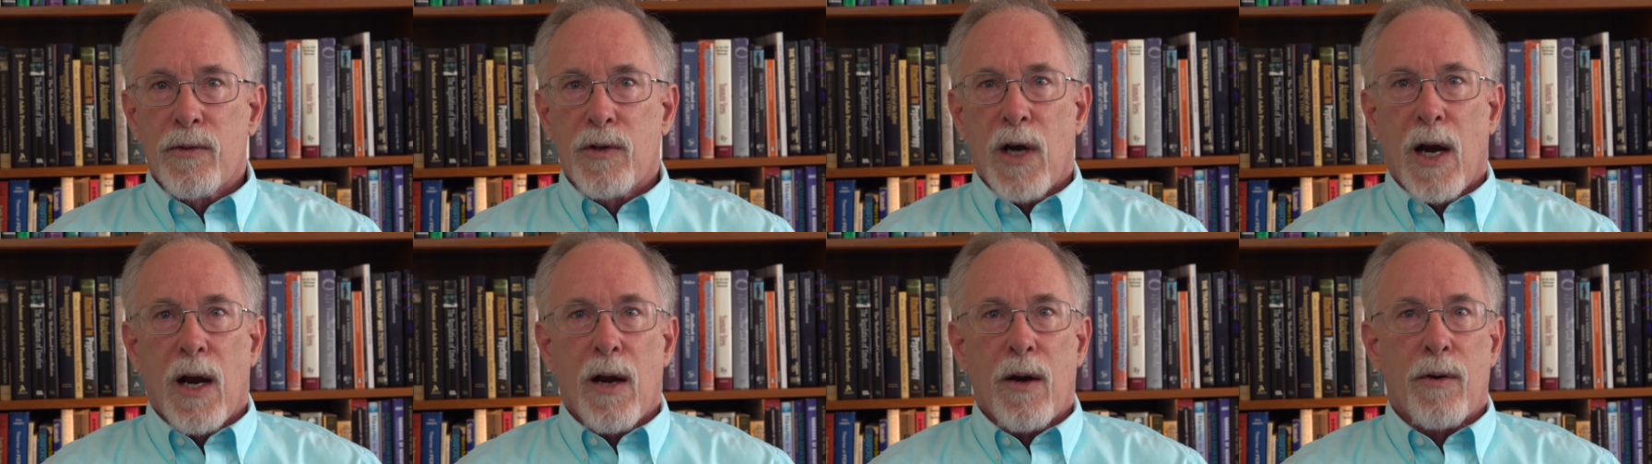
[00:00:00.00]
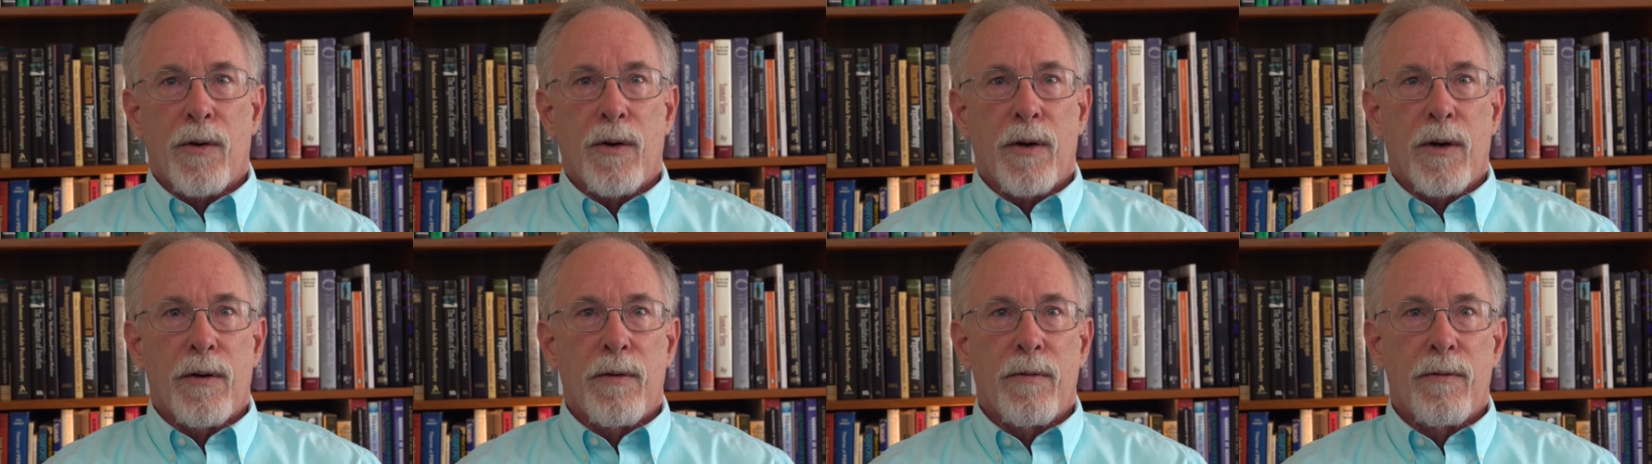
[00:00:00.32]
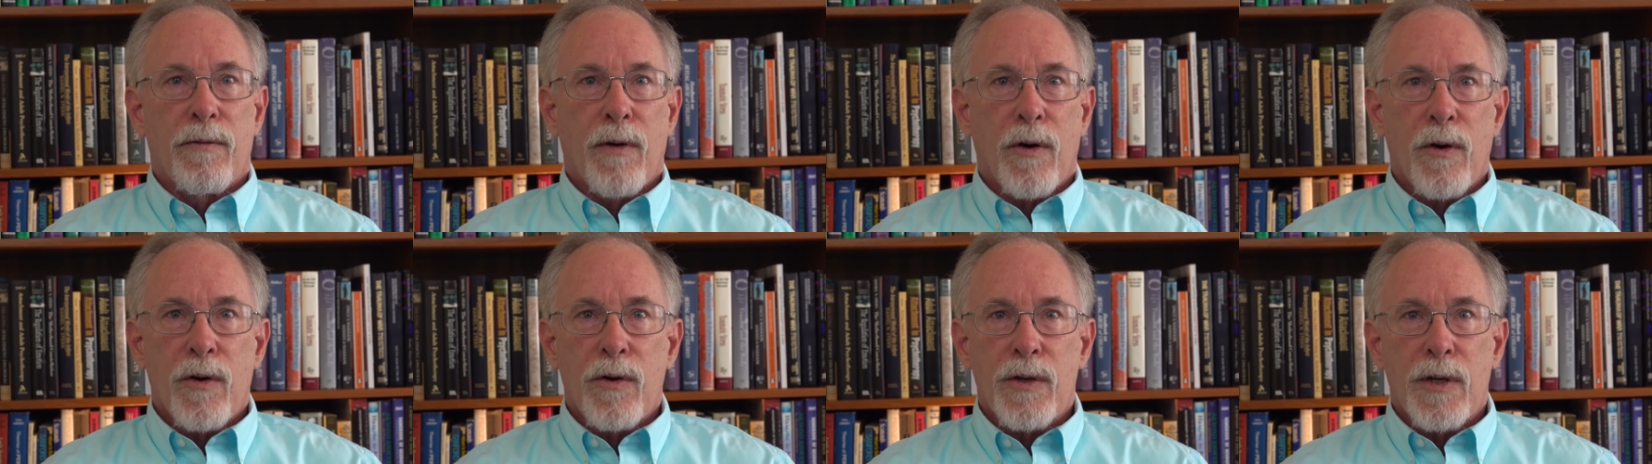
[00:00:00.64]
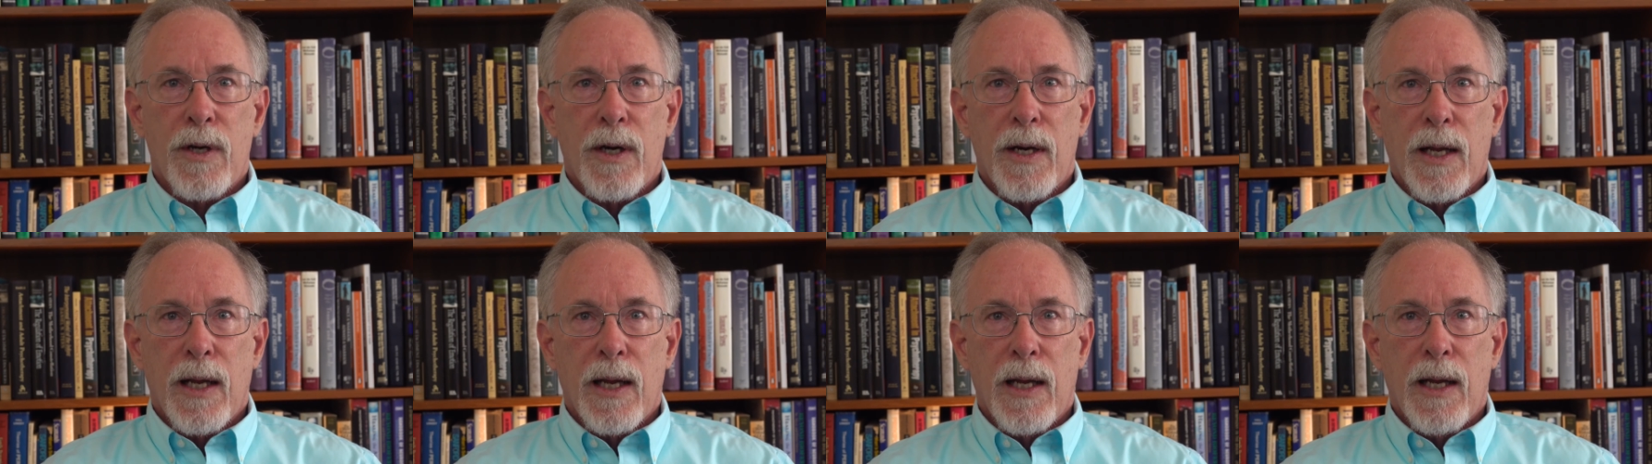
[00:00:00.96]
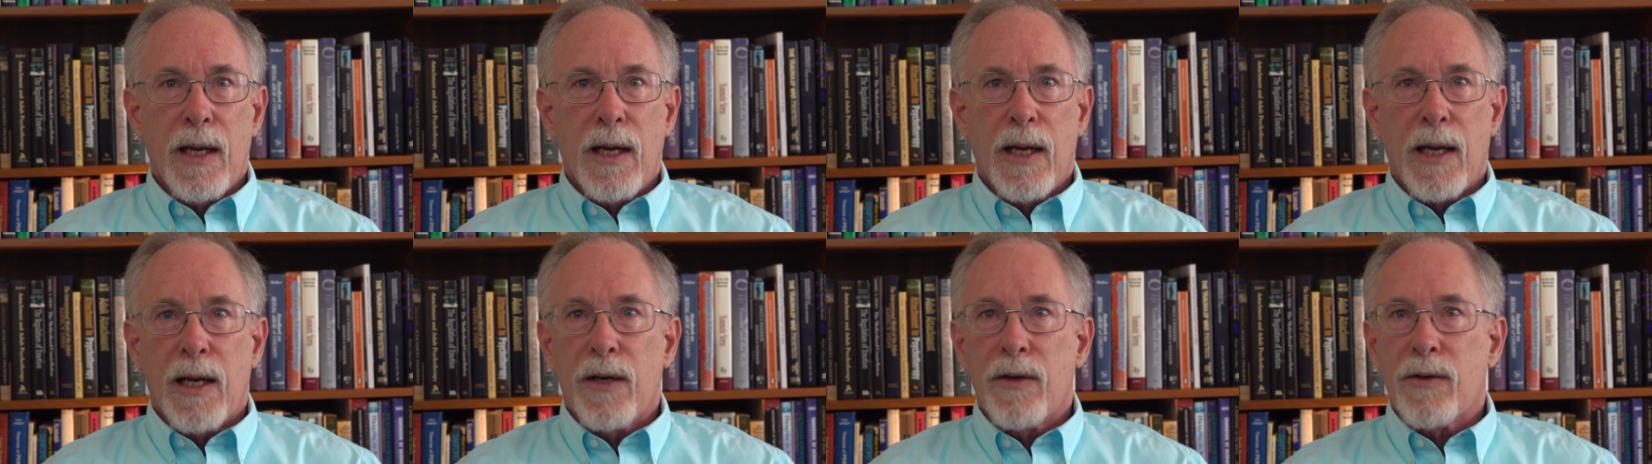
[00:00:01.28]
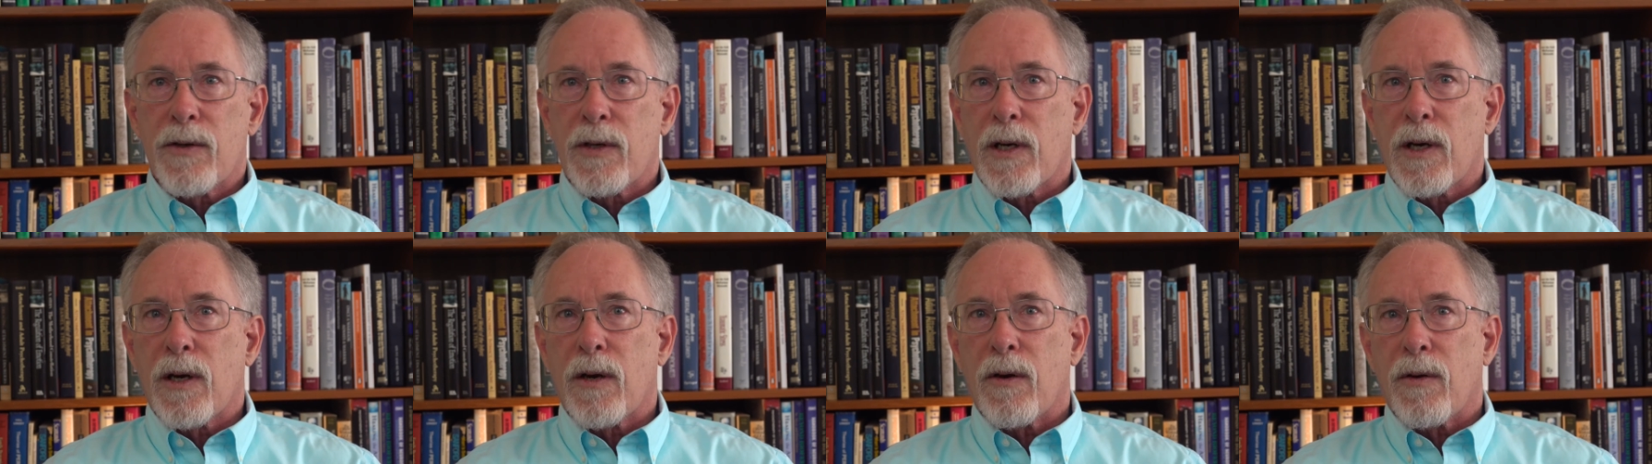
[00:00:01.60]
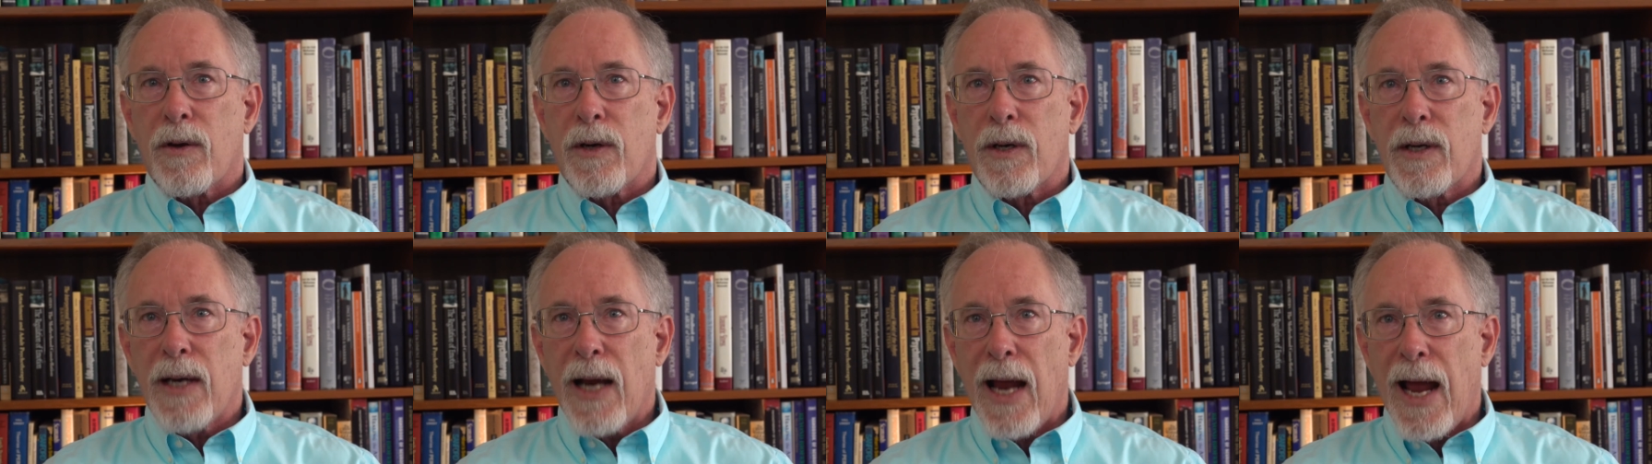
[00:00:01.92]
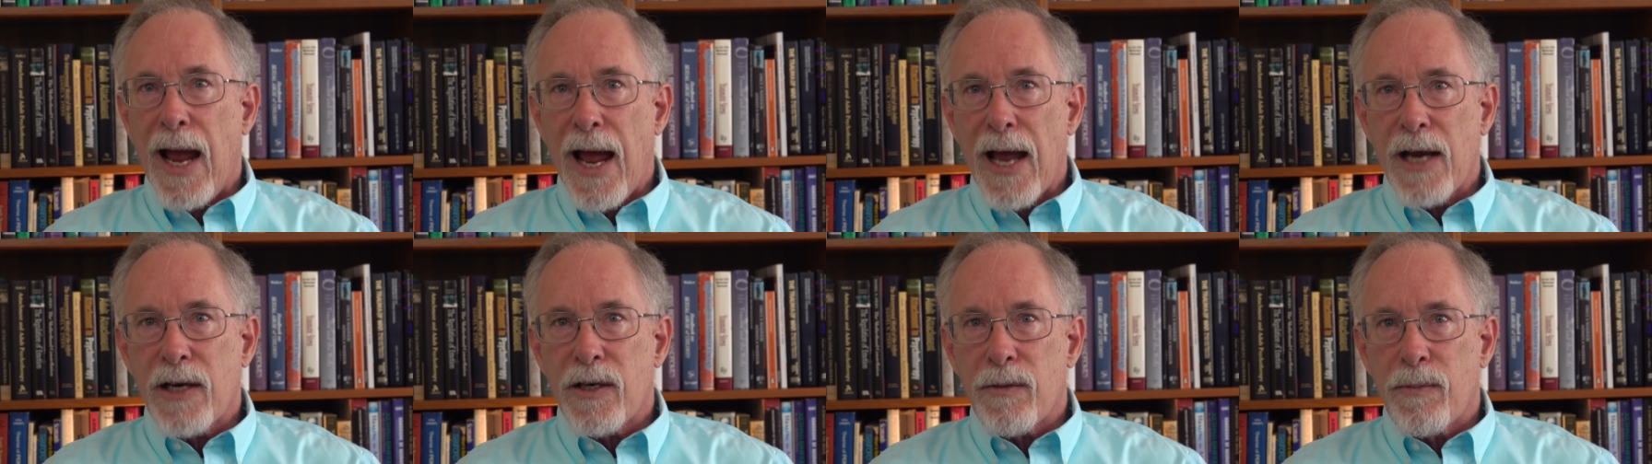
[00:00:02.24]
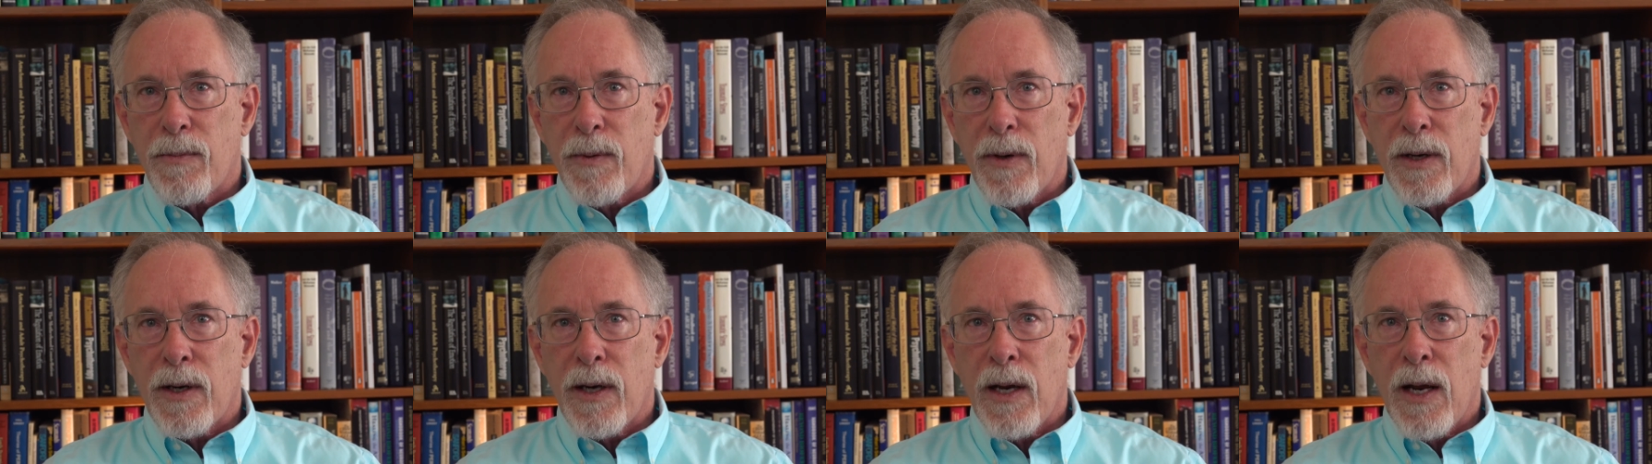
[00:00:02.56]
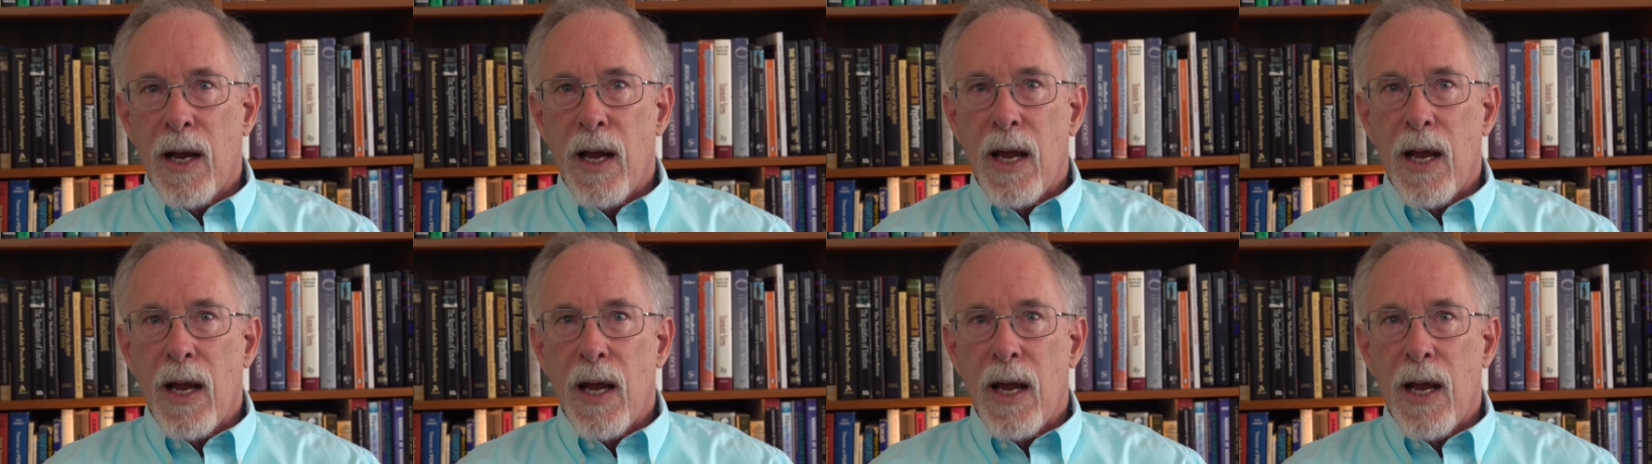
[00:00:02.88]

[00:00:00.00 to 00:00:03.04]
childhood adversity, insecure attachment,